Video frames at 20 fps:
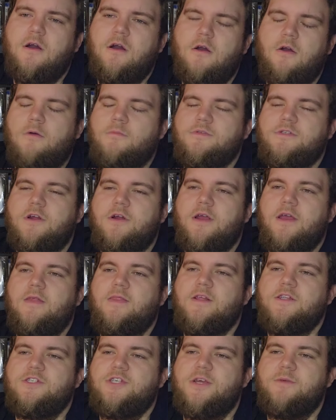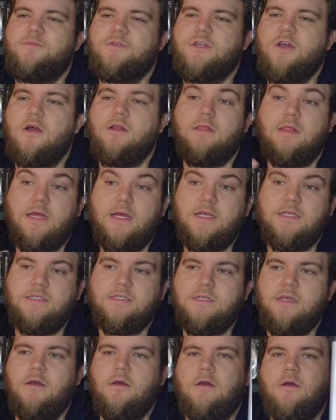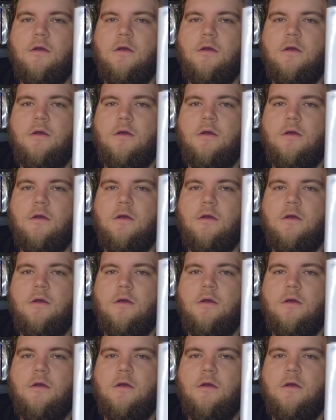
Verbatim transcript: um, sorry, in the James Gunn list,